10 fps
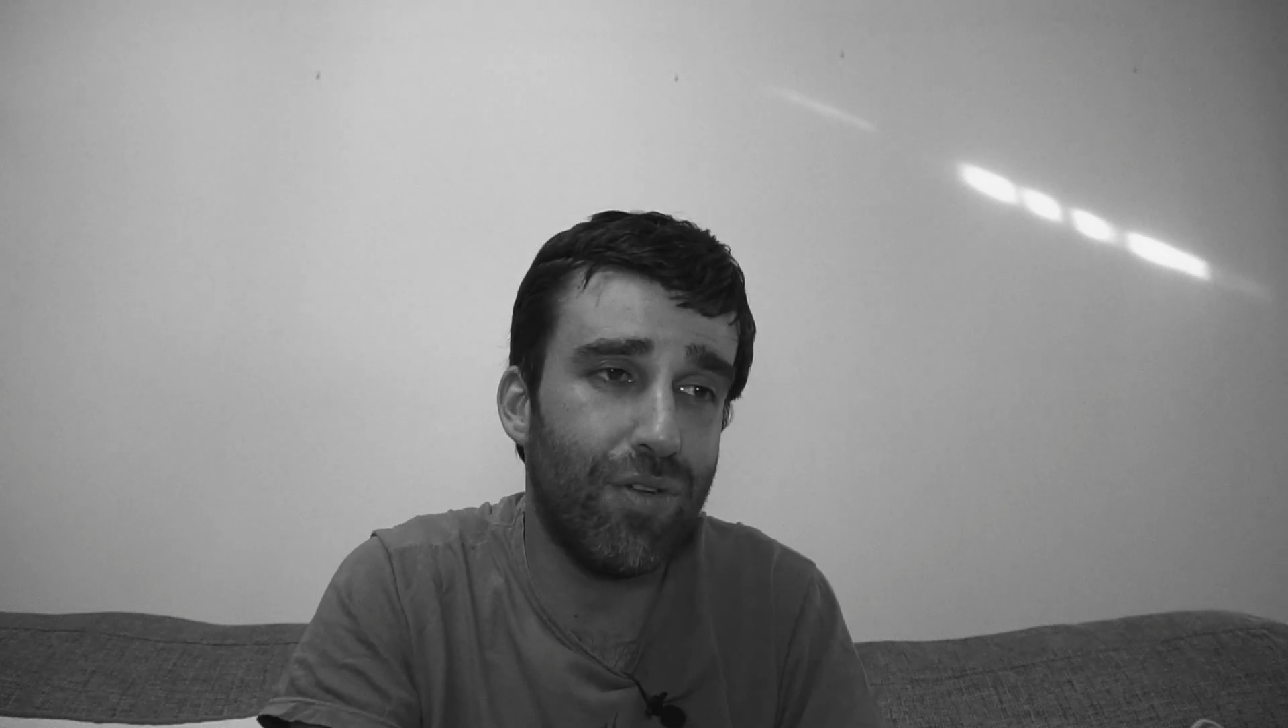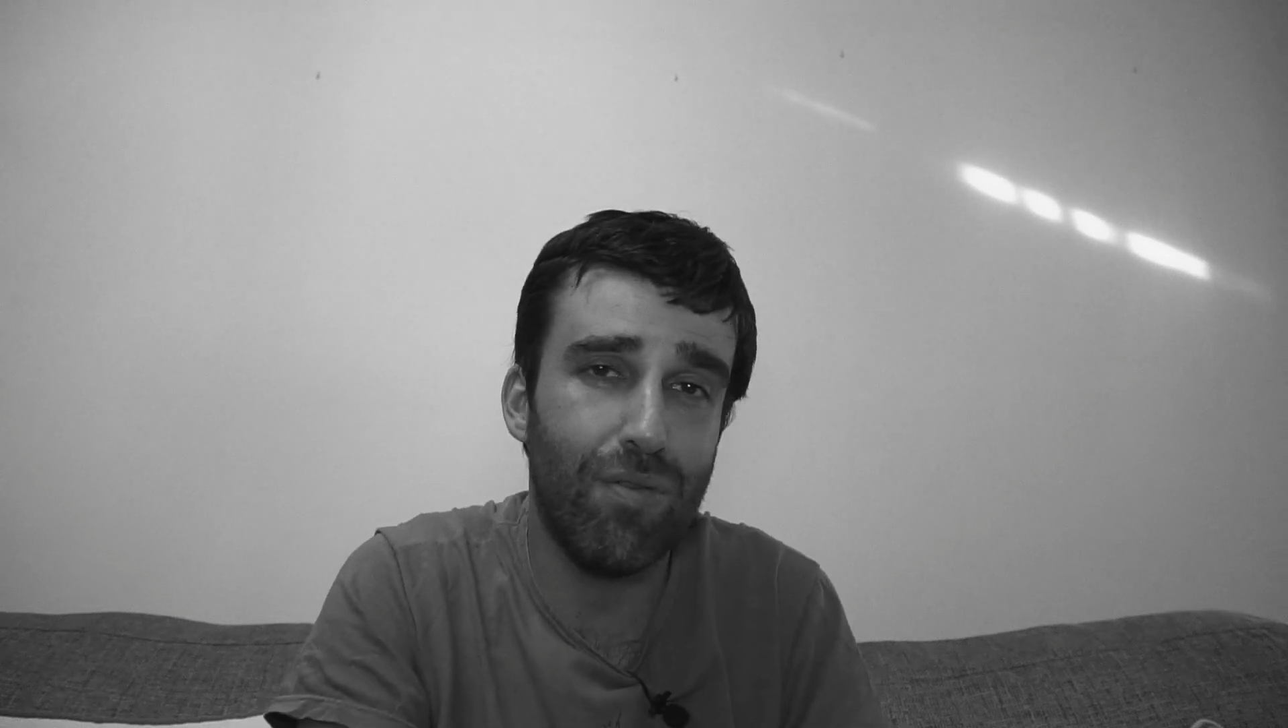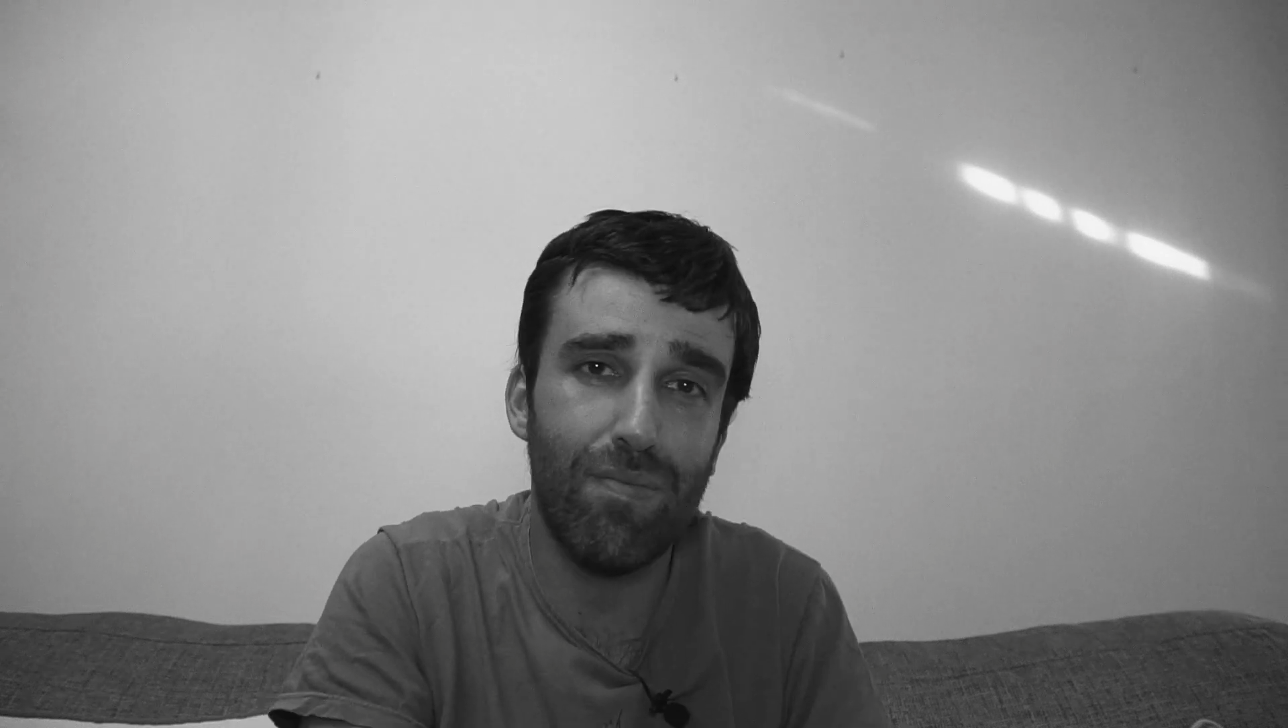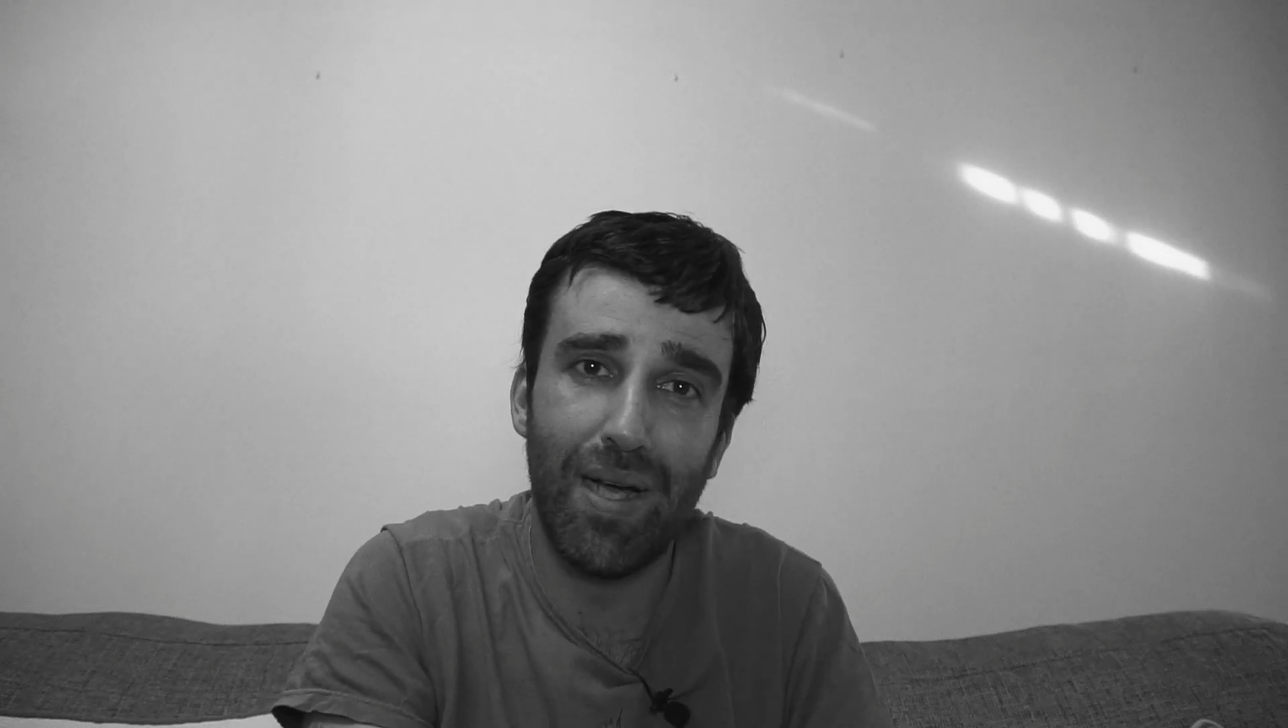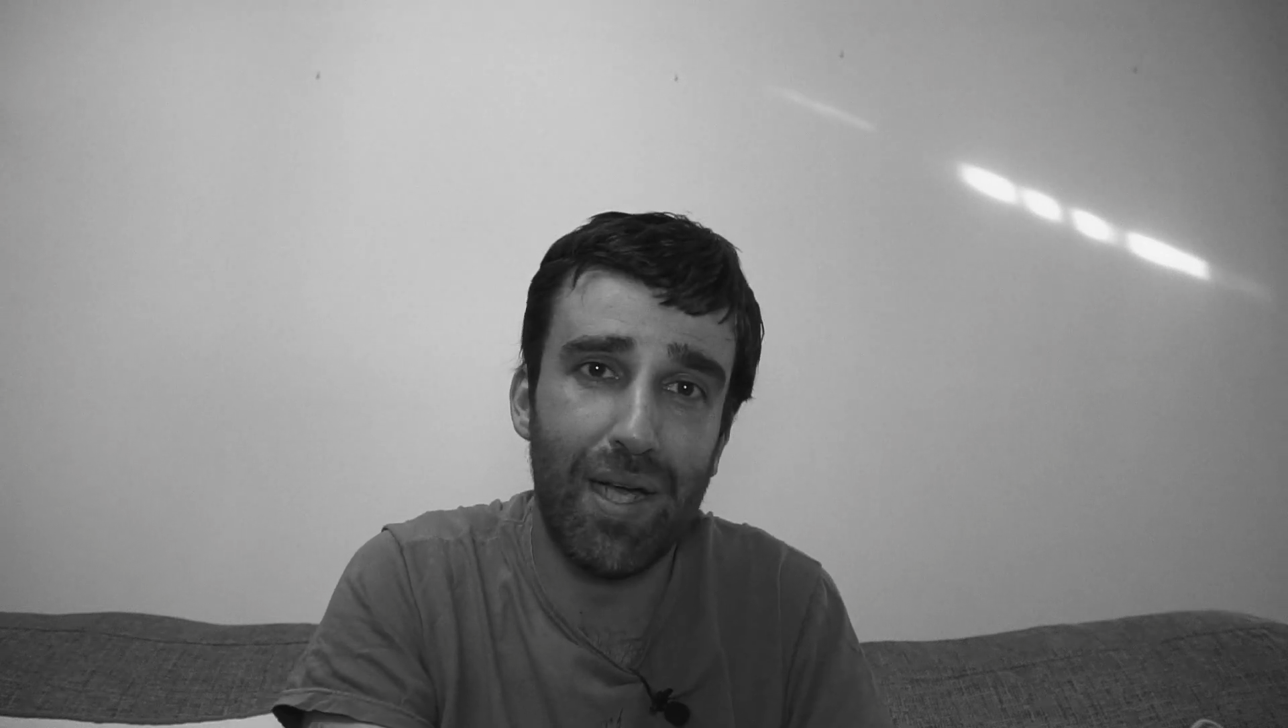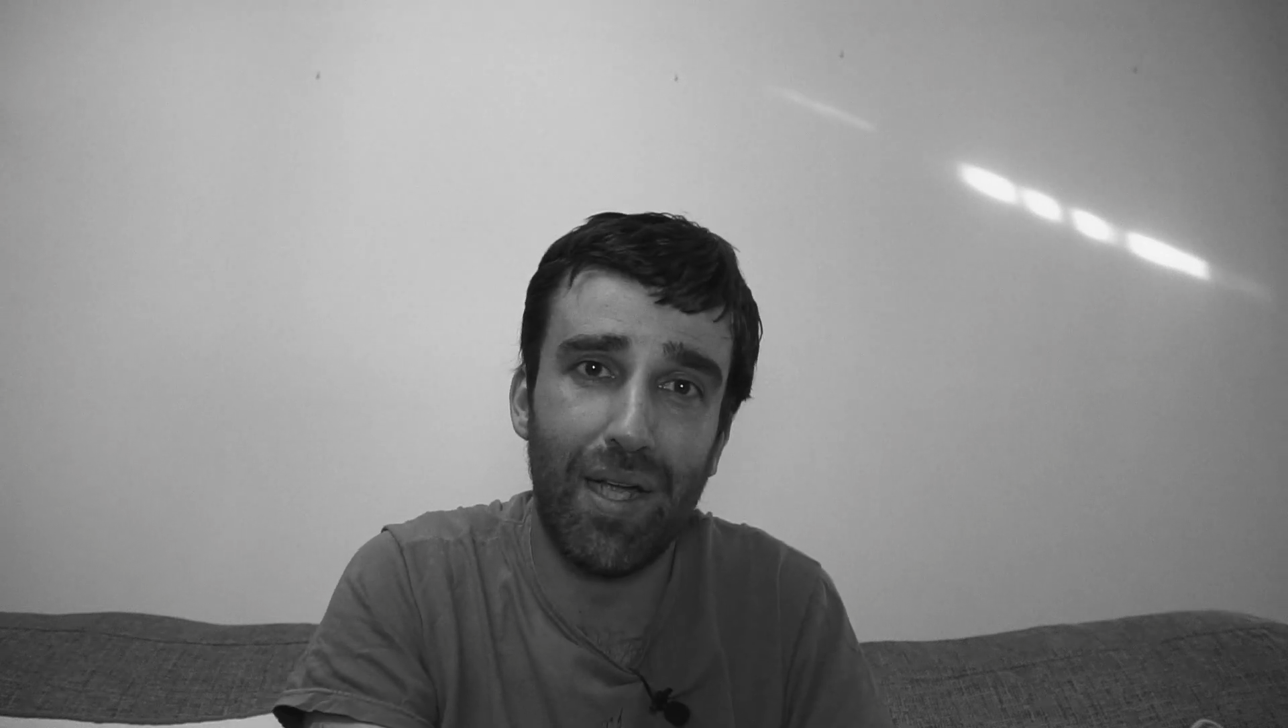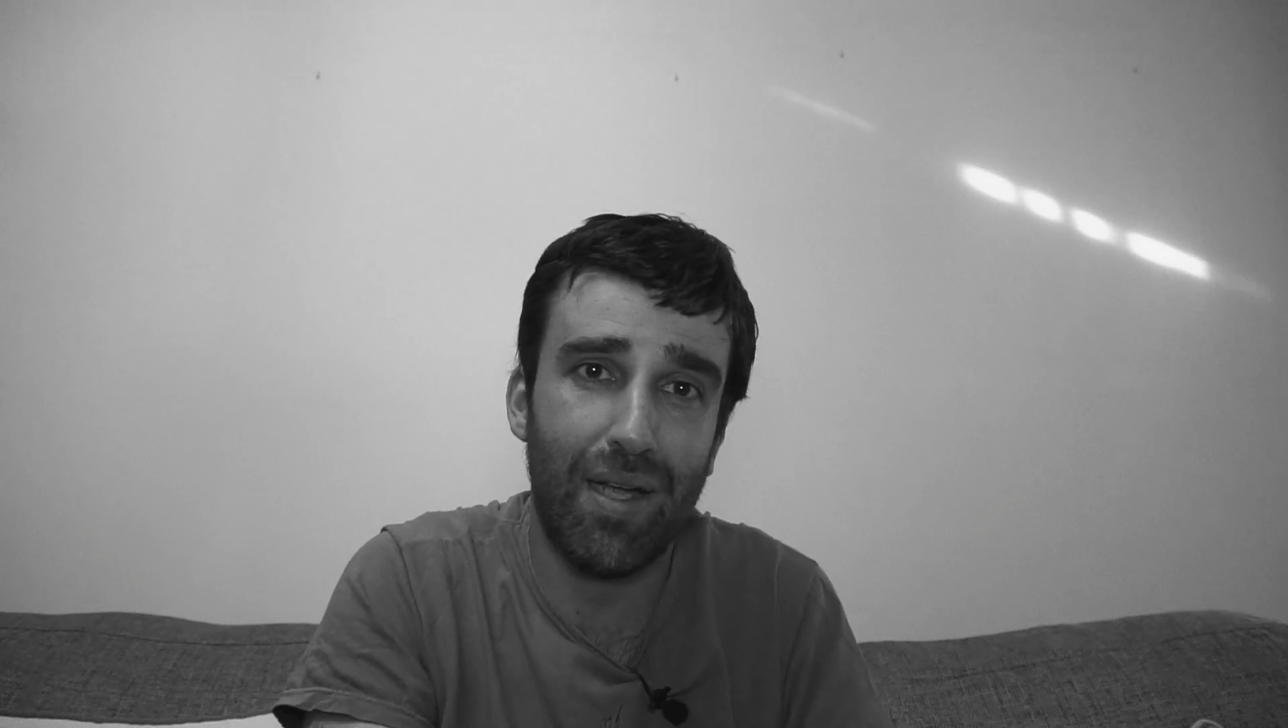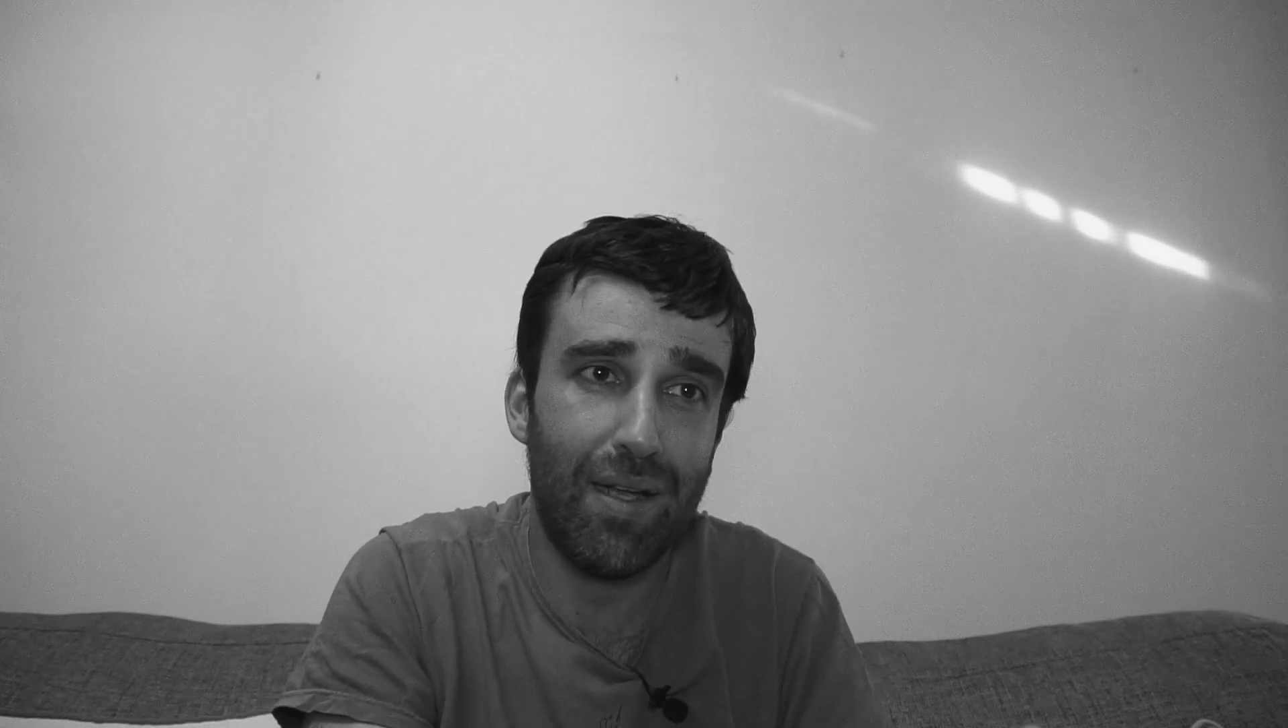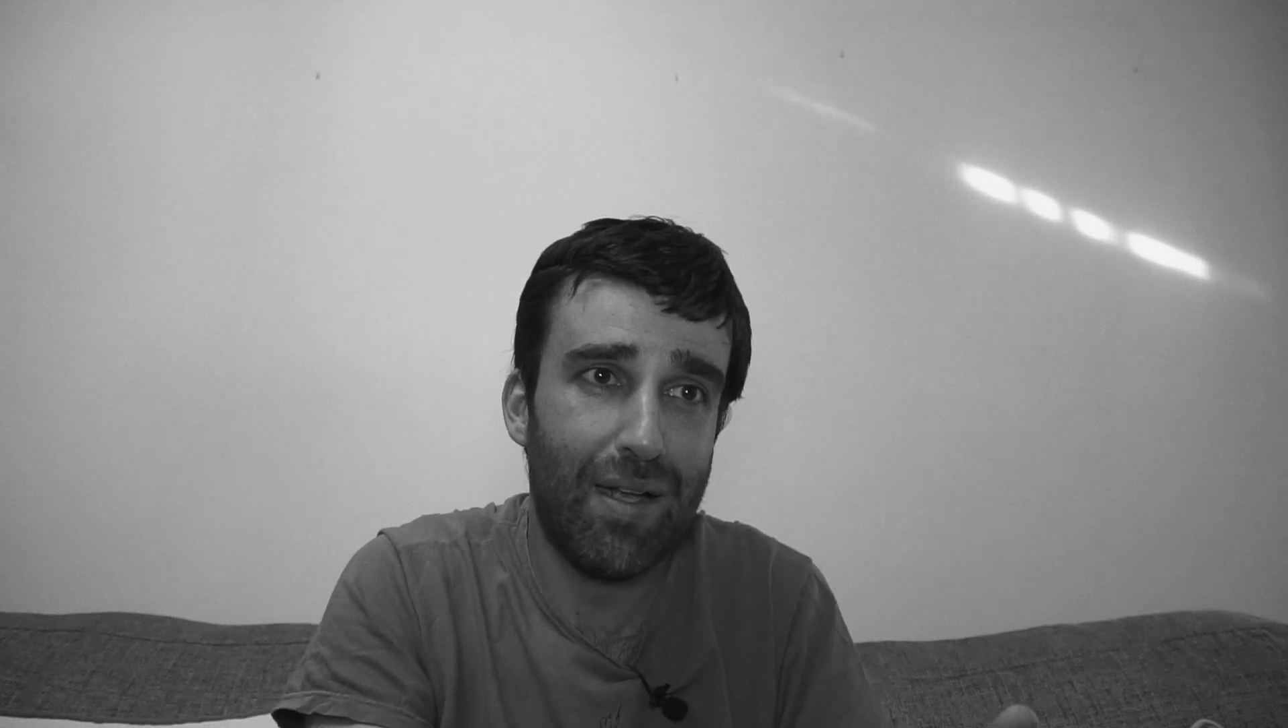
you might